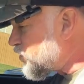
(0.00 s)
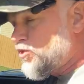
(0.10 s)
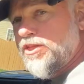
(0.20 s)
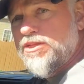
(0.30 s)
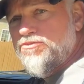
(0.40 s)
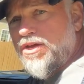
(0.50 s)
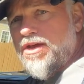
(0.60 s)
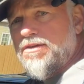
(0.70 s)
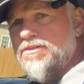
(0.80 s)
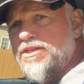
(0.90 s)
to these
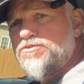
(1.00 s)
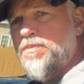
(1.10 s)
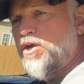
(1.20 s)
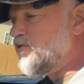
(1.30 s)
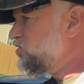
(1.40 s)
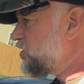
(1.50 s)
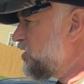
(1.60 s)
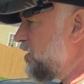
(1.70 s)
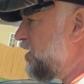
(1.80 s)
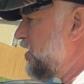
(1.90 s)
uh, these posts
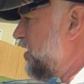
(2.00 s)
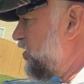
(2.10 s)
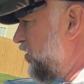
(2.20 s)
under